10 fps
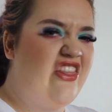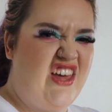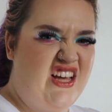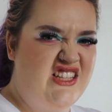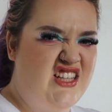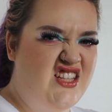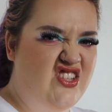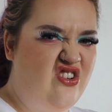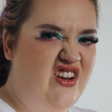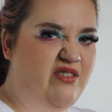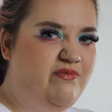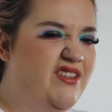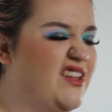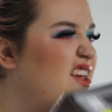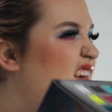I think it's
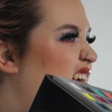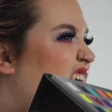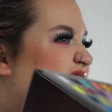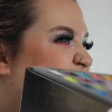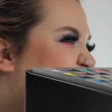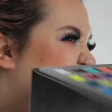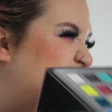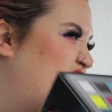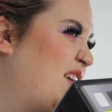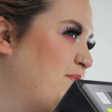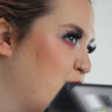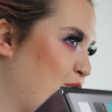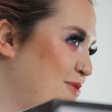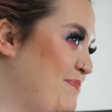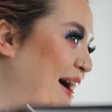Sensorium. This is the chapter
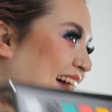one